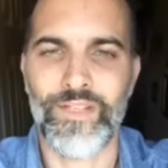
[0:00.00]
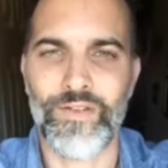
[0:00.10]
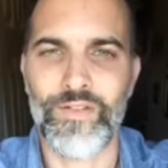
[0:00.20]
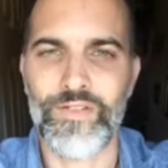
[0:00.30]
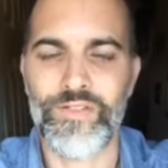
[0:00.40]

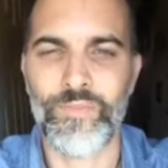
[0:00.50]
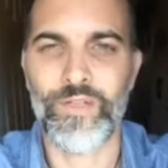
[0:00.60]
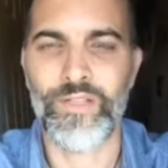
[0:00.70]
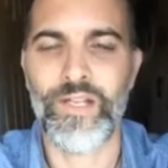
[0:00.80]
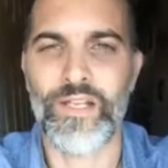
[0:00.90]
There's
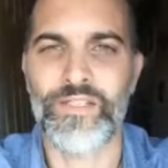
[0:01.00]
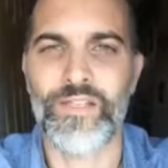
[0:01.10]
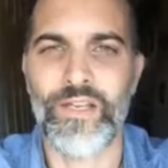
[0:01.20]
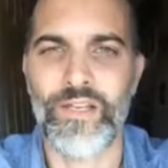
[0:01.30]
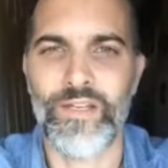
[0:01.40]
something that I
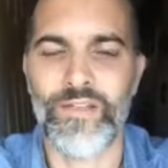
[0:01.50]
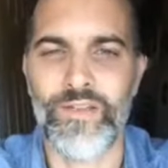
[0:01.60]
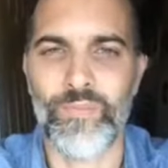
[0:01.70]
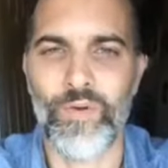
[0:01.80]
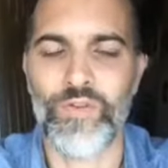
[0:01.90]

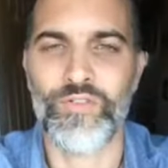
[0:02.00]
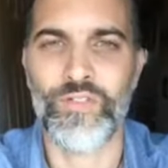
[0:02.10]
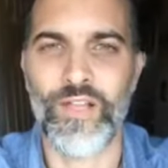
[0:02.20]
said, I posted